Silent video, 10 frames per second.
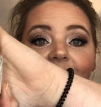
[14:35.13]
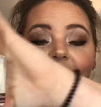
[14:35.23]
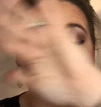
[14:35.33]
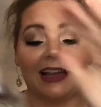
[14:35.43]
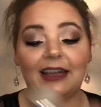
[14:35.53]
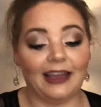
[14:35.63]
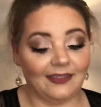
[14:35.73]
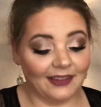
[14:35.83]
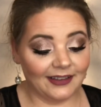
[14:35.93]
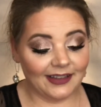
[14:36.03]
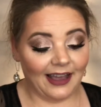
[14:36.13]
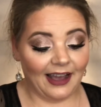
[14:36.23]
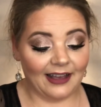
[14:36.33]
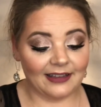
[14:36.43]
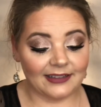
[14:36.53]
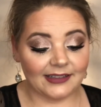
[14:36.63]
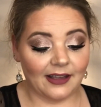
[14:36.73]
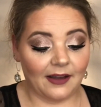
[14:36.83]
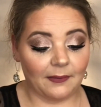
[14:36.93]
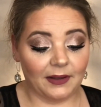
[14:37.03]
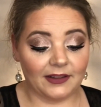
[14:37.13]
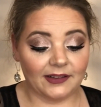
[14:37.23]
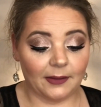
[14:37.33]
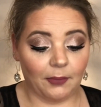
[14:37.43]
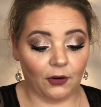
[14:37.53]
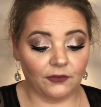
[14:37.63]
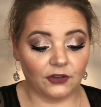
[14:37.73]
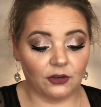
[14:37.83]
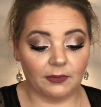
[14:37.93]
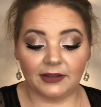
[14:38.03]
Okay, and this has, and it's a perfume.